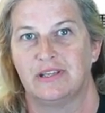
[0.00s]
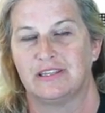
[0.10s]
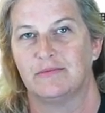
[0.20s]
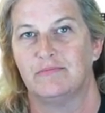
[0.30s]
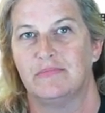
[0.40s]

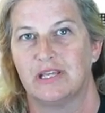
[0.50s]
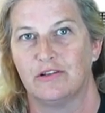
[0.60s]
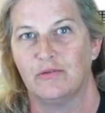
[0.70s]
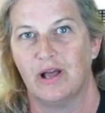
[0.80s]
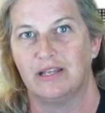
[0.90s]
The
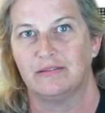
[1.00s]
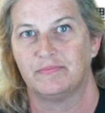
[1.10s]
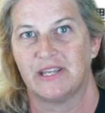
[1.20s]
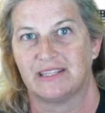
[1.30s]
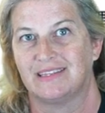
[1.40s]
middle one,
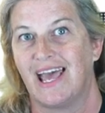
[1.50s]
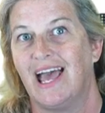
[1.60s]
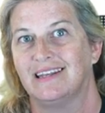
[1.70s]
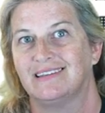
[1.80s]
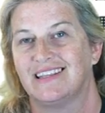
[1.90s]
pick that,